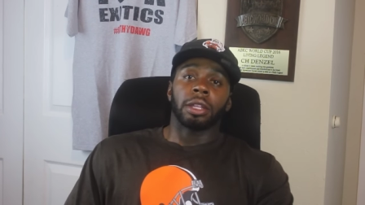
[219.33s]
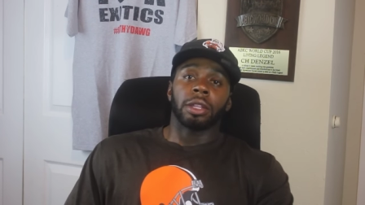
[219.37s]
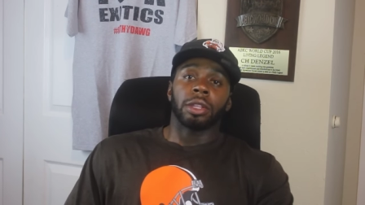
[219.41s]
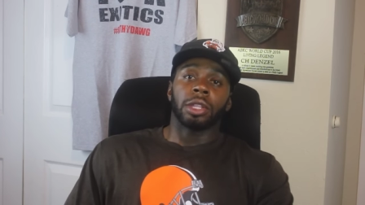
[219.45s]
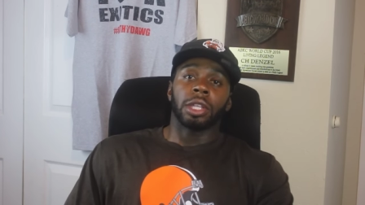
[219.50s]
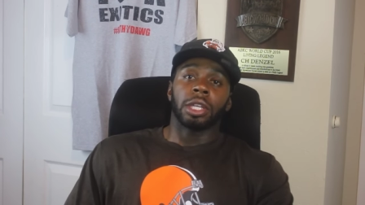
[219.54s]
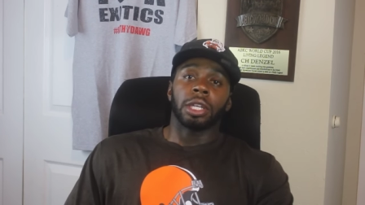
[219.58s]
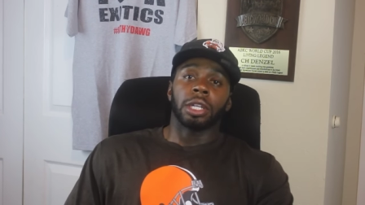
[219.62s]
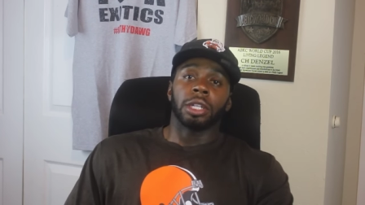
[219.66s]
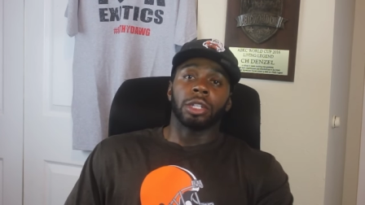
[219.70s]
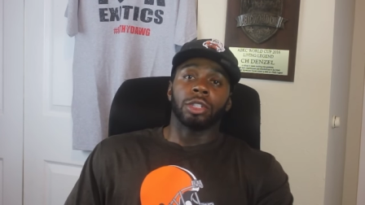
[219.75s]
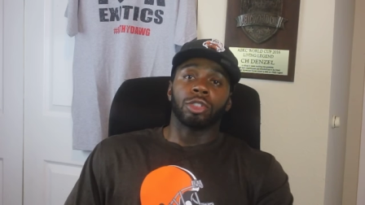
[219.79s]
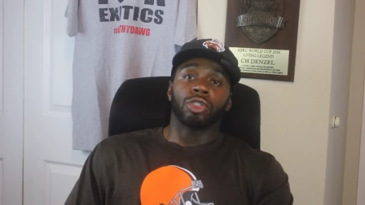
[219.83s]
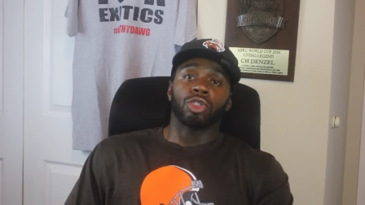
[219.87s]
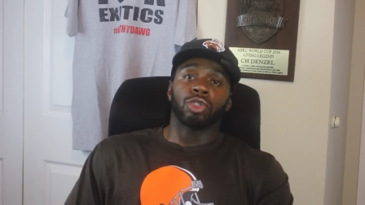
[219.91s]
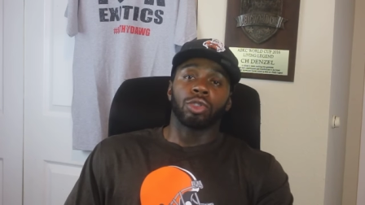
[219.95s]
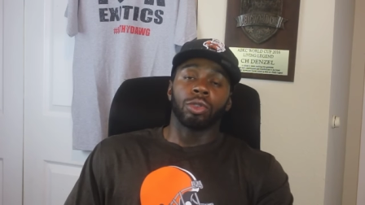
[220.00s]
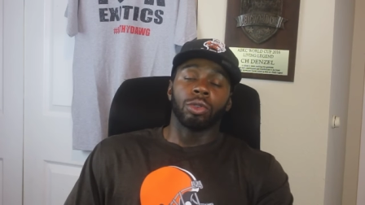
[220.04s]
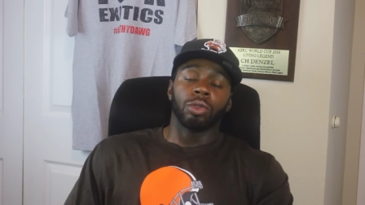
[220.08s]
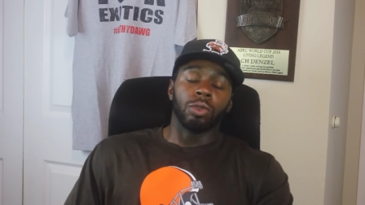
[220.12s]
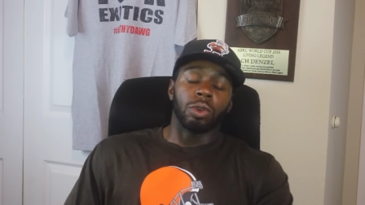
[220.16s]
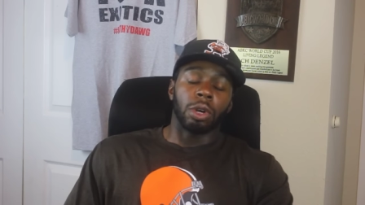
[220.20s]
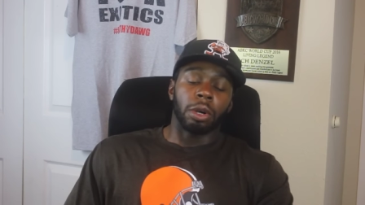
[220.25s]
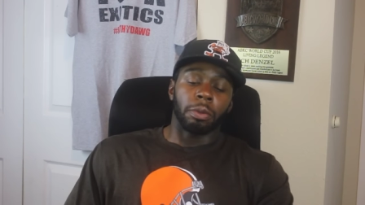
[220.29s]
the
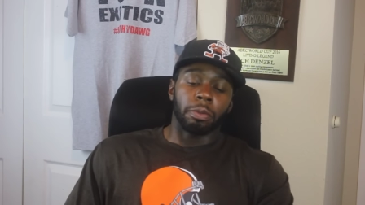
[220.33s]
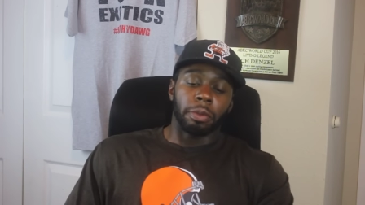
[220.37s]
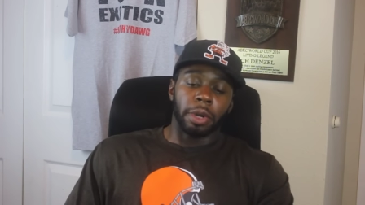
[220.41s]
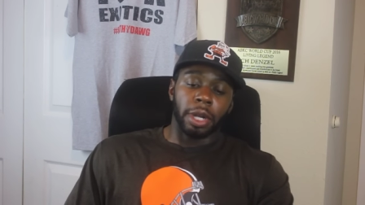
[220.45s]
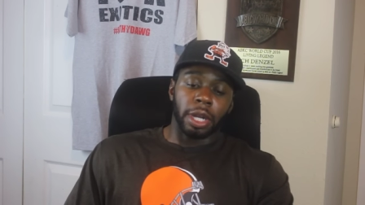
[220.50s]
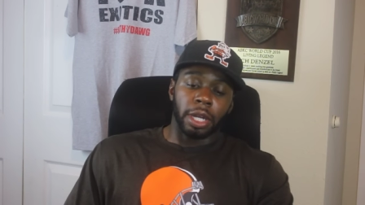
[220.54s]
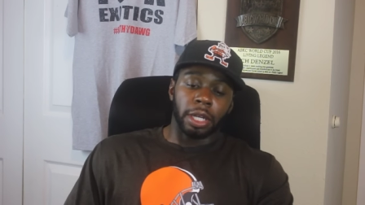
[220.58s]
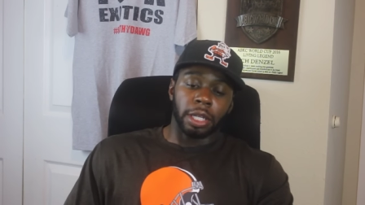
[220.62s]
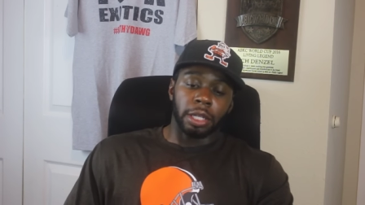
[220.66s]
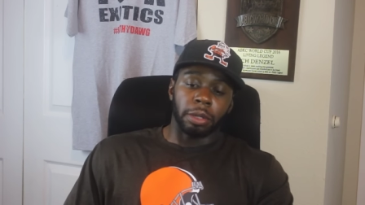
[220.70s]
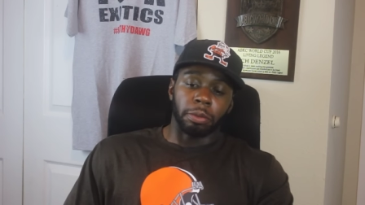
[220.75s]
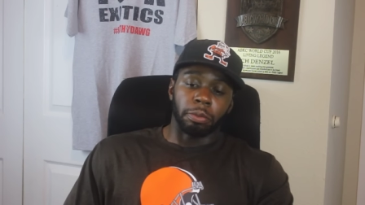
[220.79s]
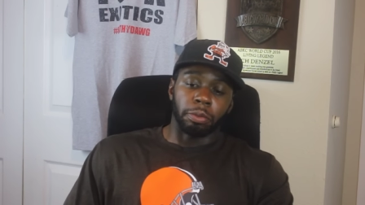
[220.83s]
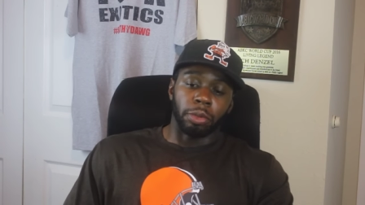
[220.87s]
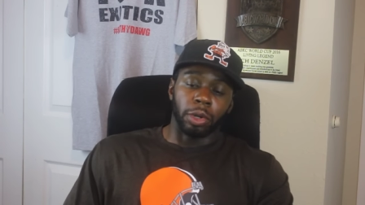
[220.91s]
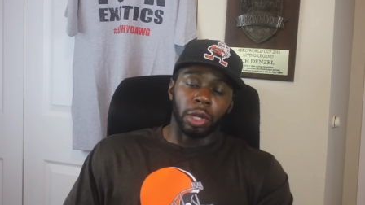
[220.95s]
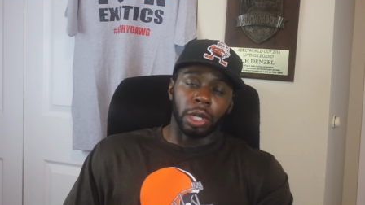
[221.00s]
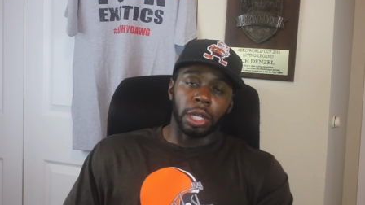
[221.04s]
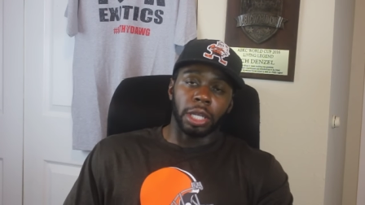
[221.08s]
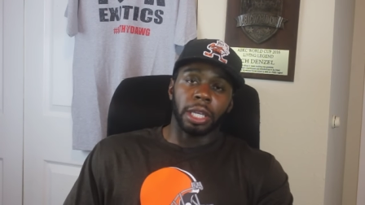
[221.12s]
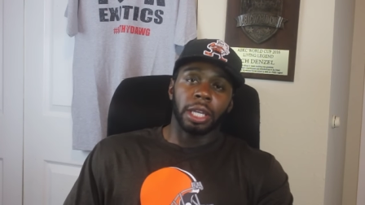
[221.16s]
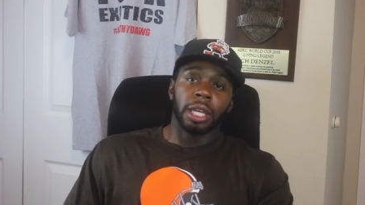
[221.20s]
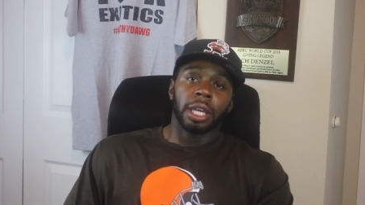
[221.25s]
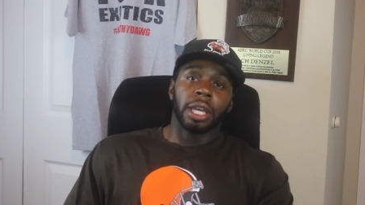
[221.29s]
true American
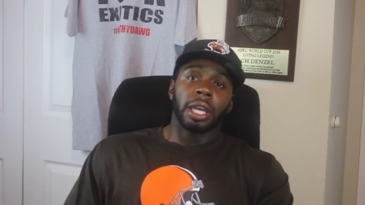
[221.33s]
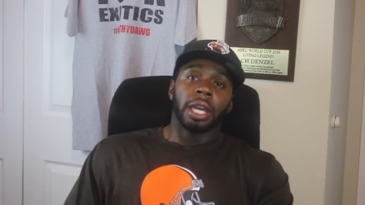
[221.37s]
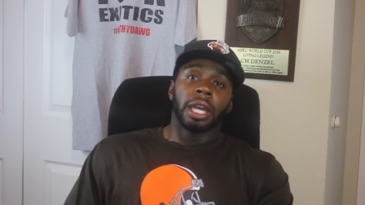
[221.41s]
bully